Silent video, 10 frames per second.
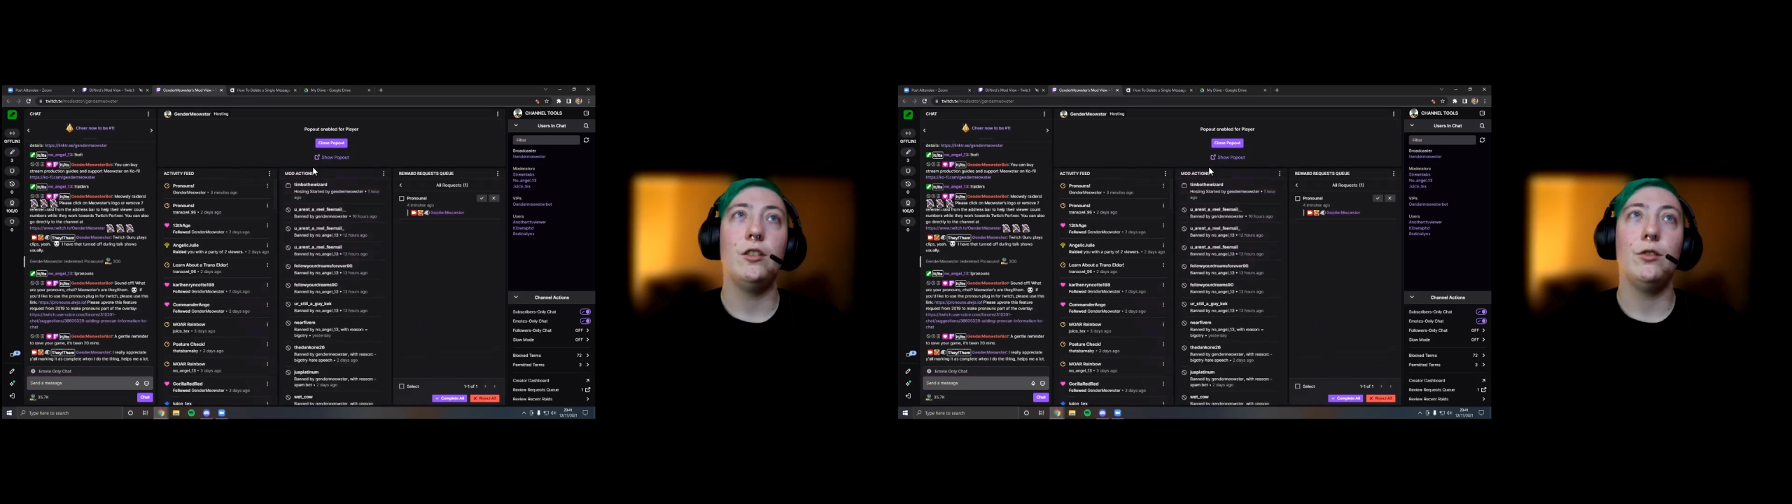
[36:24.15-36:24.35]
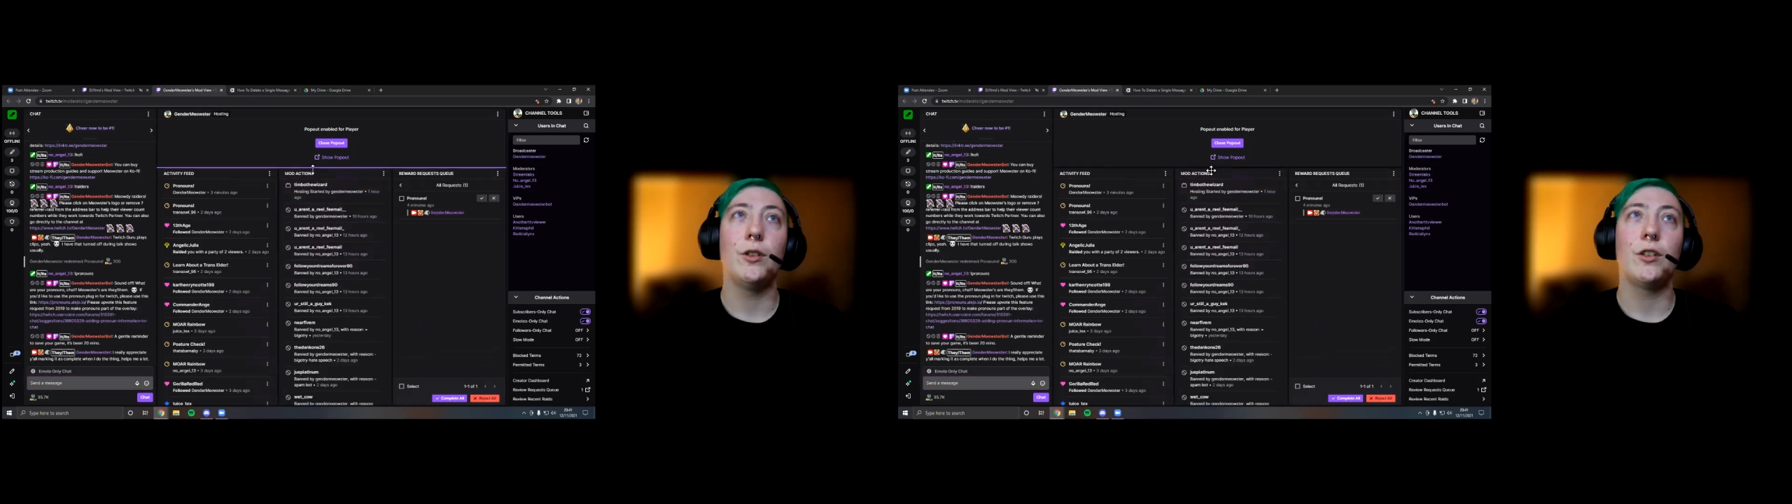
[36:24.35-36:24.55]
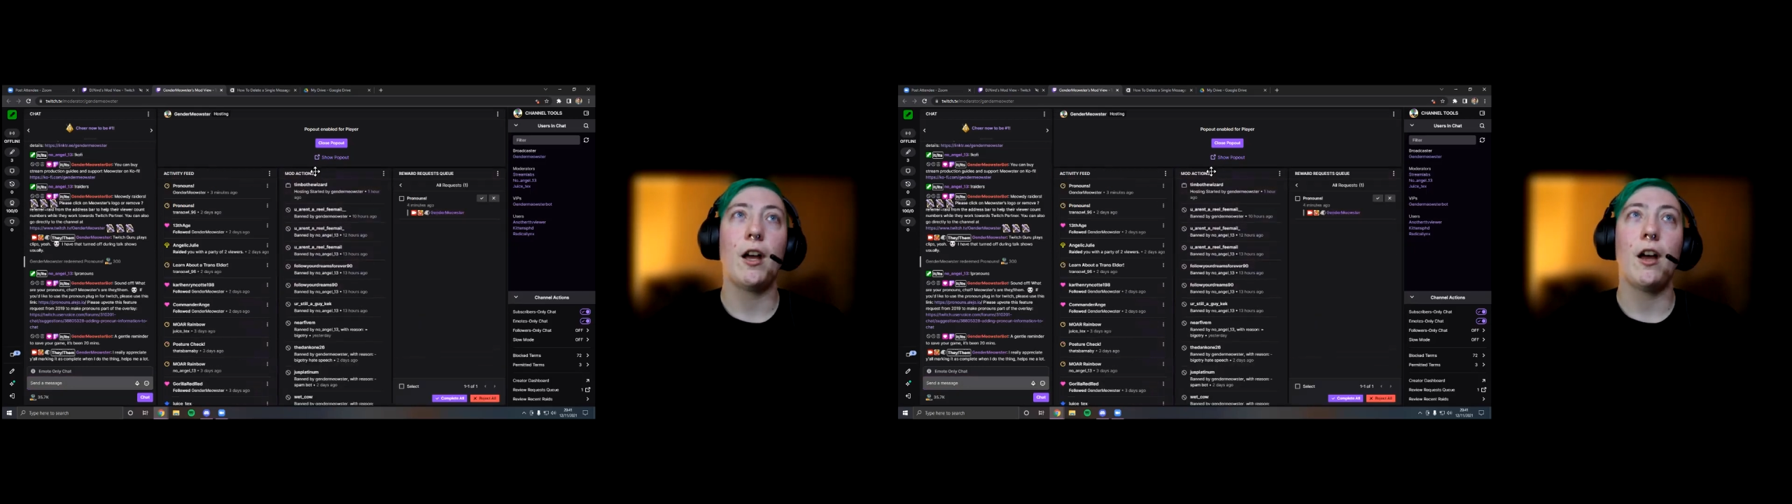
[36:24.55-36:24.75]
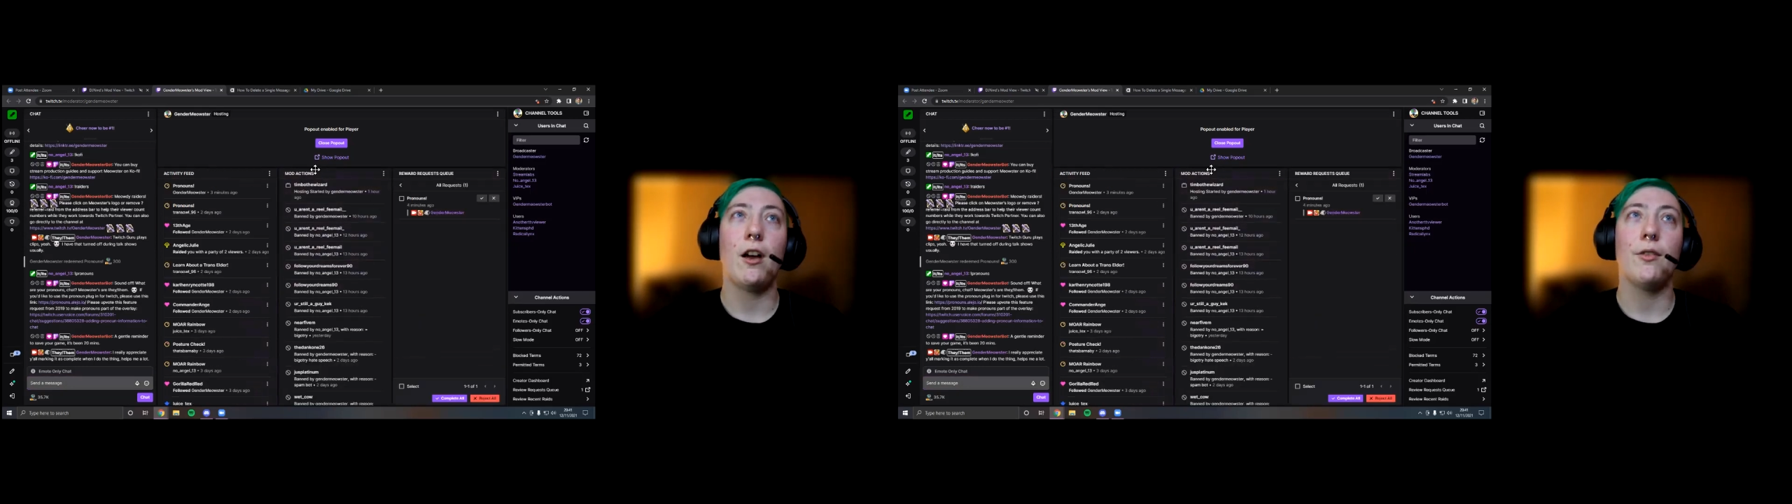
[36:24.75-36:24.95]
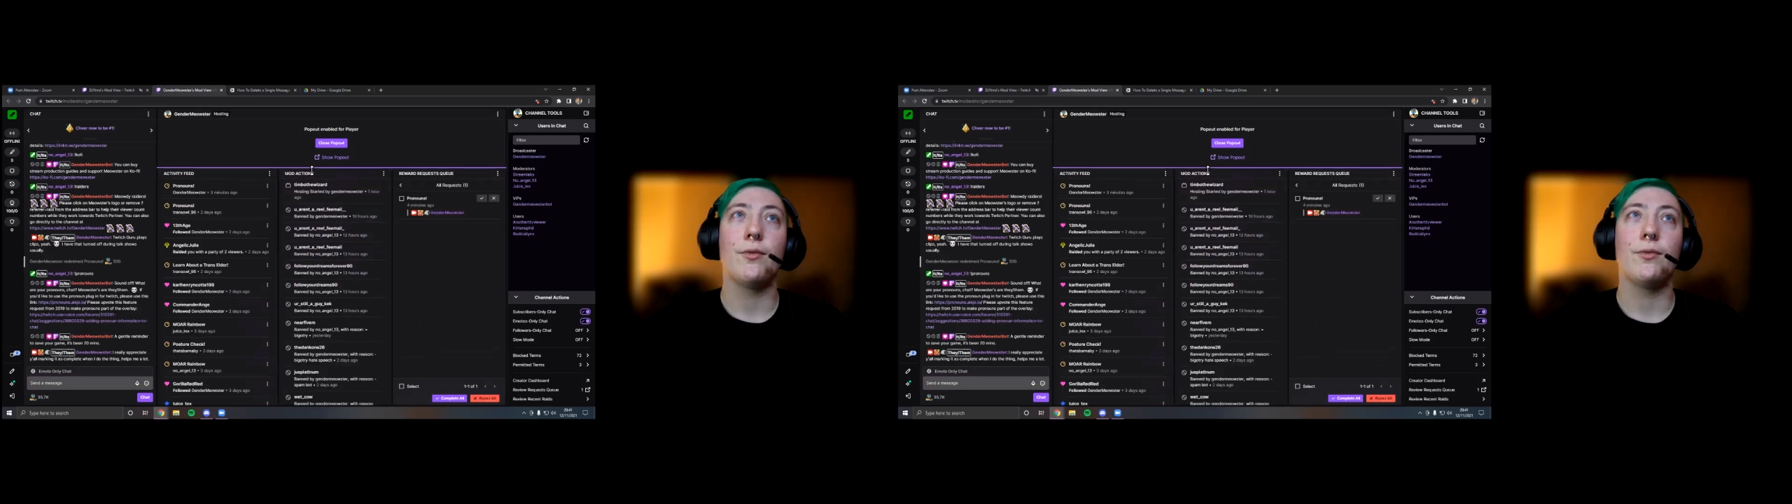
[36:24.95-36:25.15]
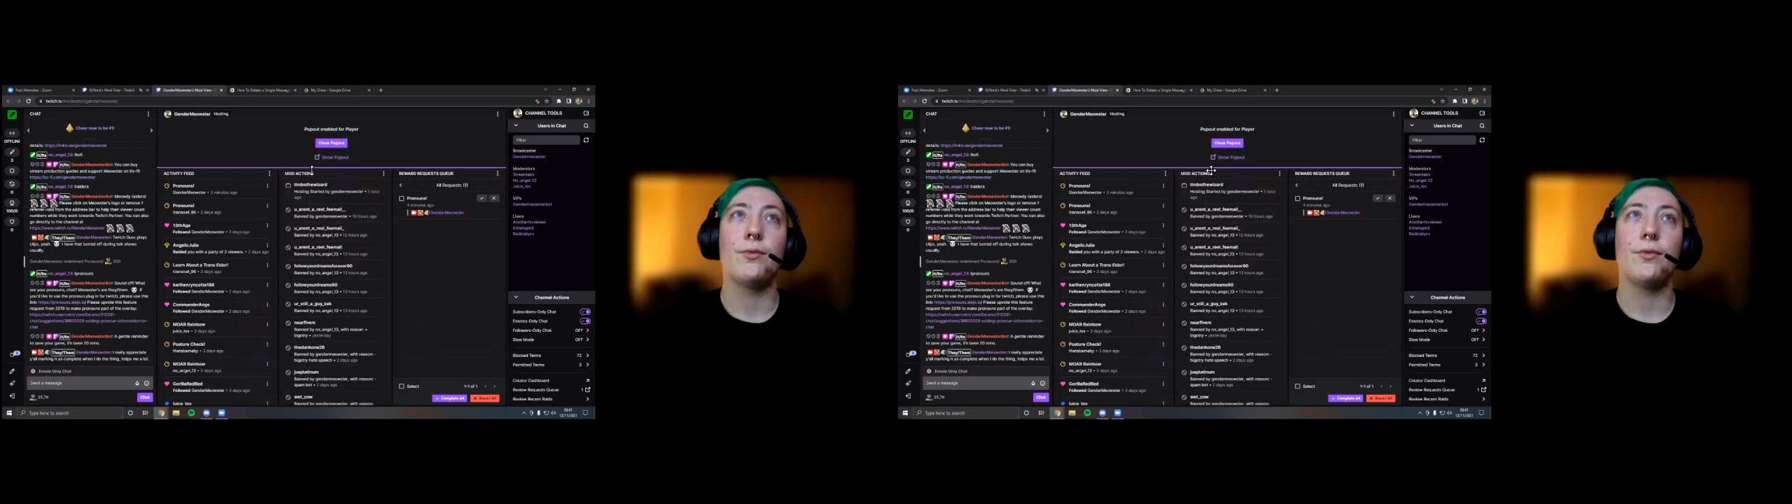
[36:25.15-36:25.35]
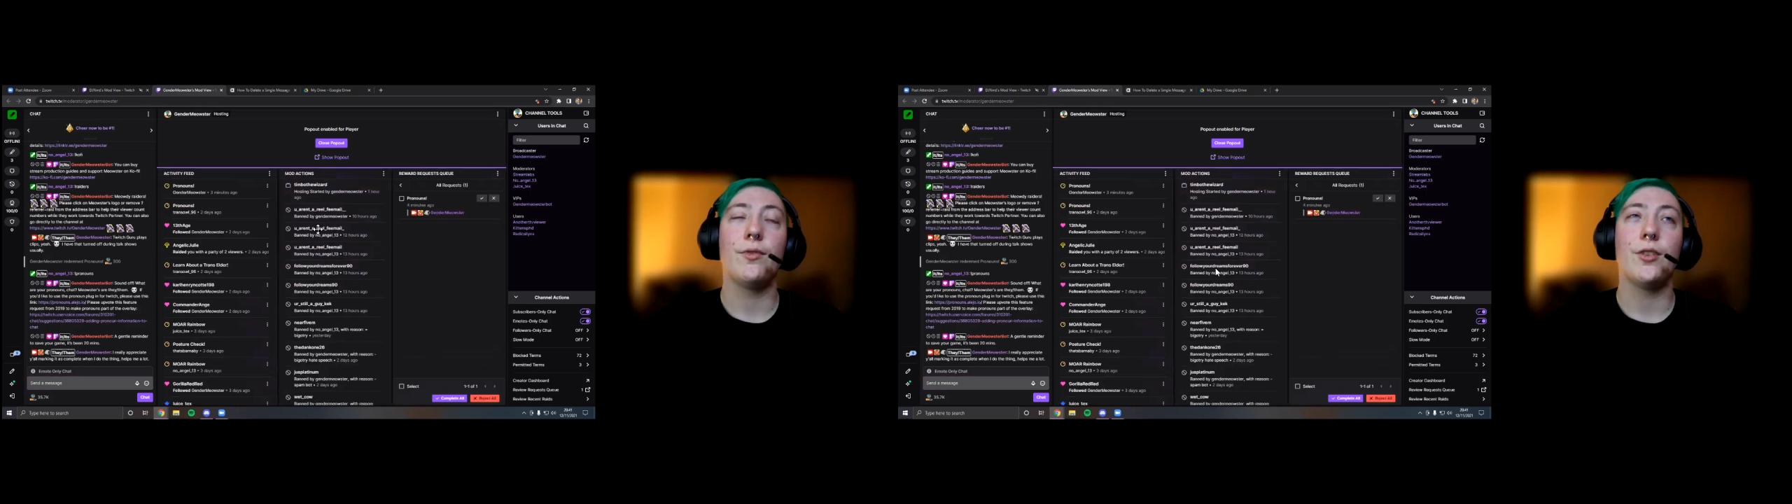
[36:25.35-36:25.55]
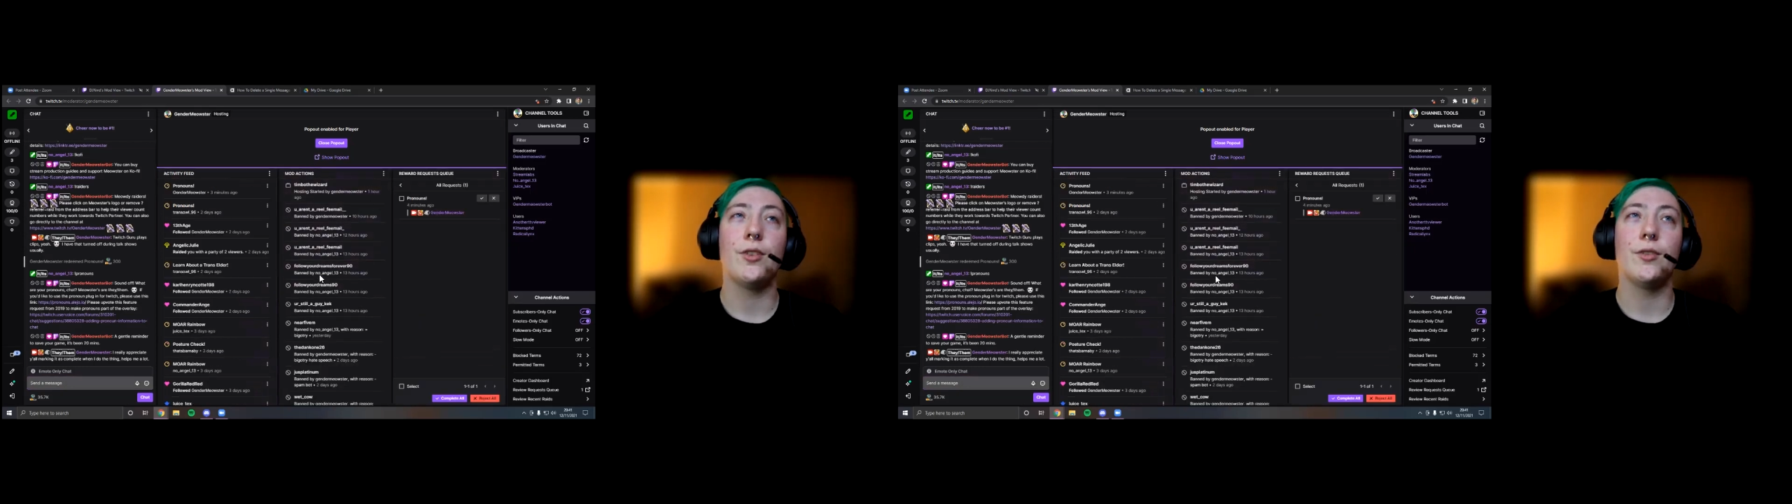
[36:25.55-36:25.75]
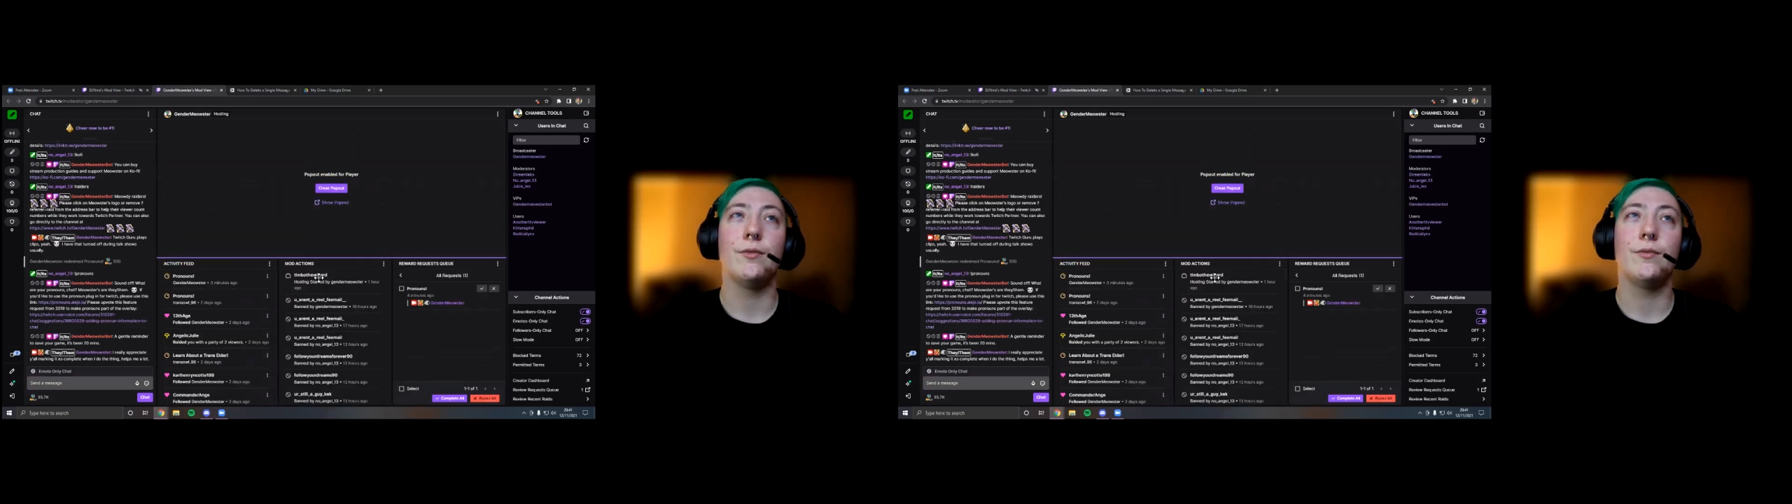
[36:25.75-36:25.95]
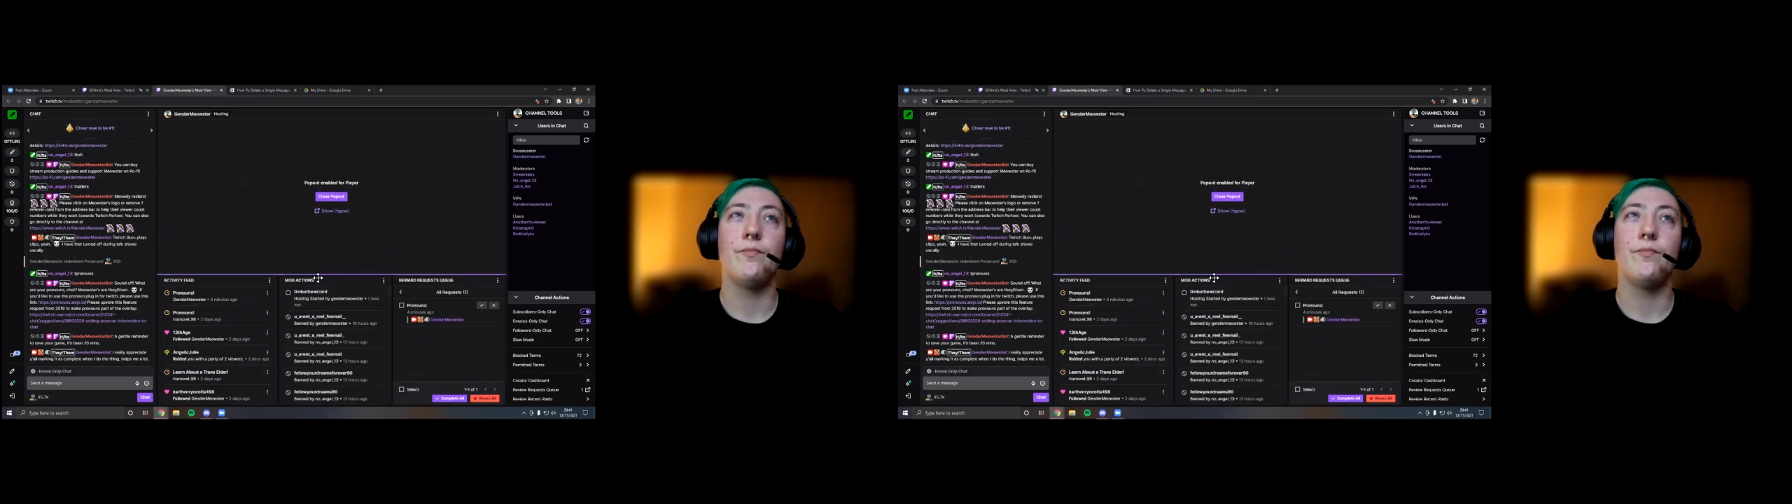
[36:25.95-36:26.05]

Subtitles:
you would have the